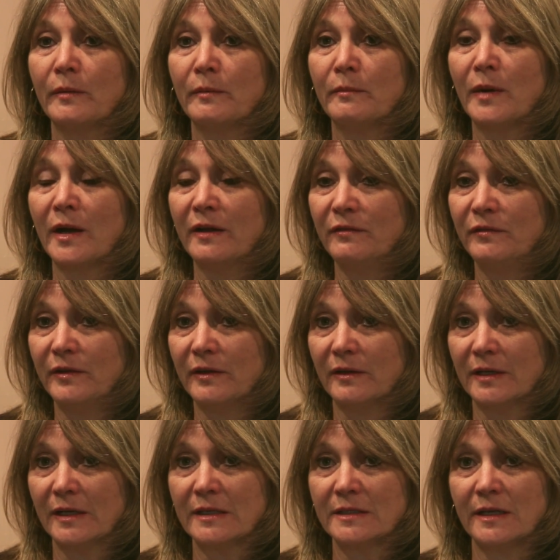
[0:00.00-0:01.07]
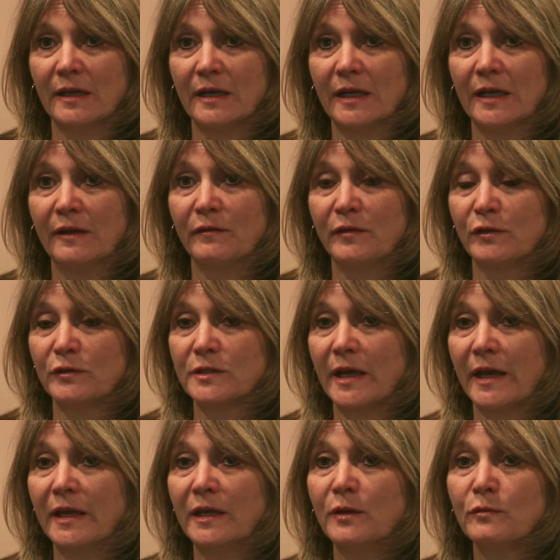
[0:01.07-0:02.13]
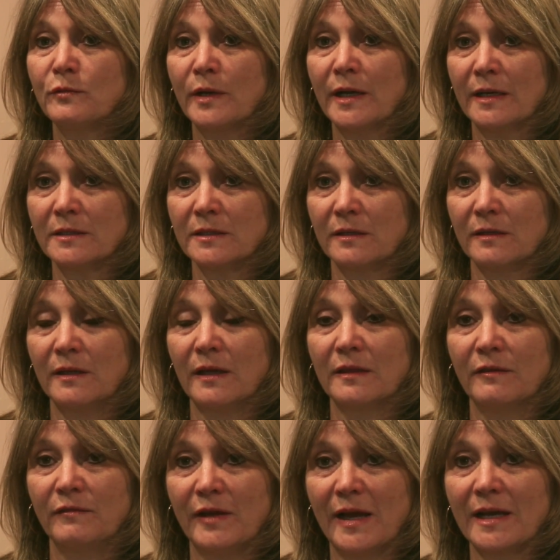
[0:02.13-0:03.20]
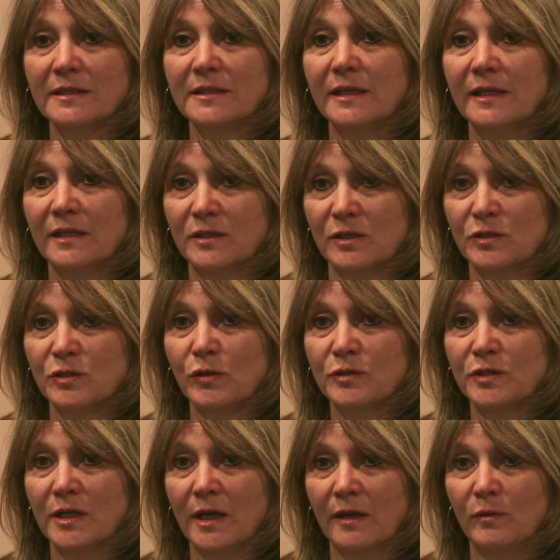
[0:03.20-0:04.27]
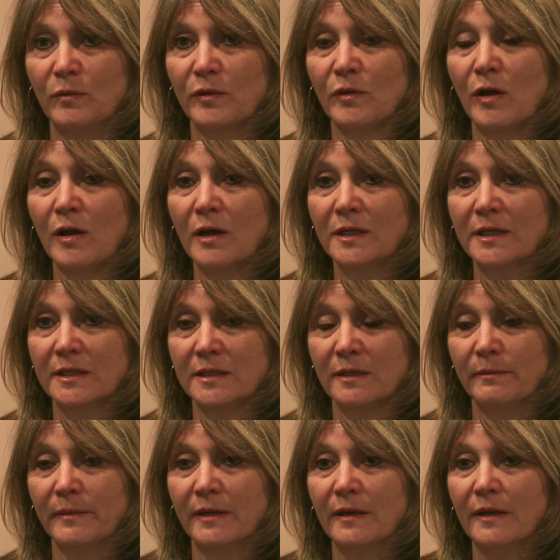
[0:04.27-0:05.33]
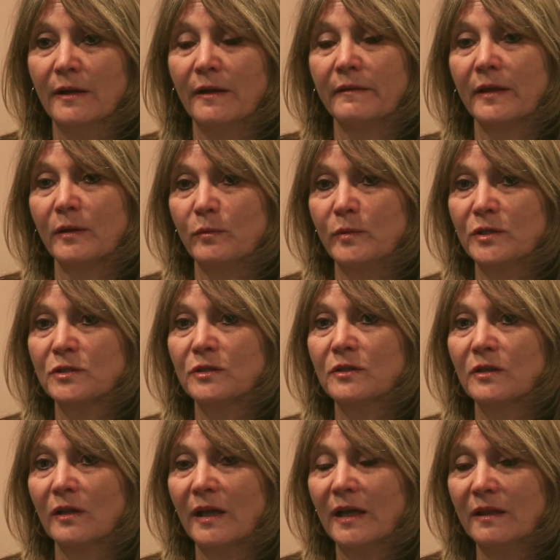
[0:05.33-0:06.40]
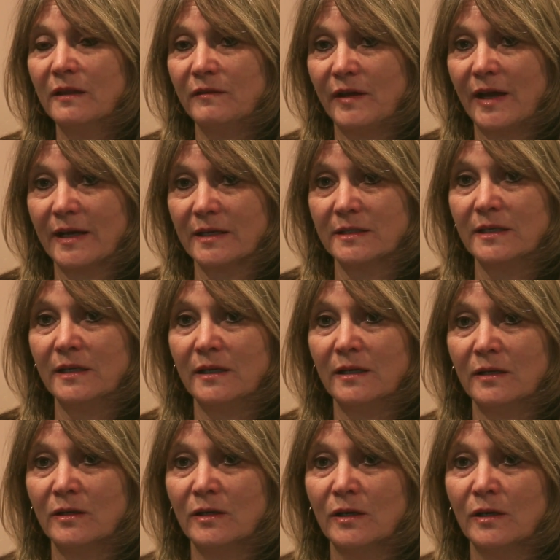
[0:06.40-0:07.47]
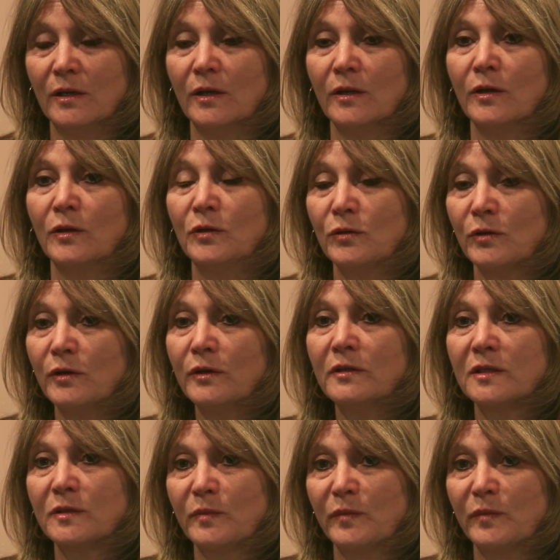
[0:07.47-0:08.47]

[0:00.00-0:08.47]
My feeling is that if there's any risk that the vaccine is associated with autism, that we should delay the vaccine during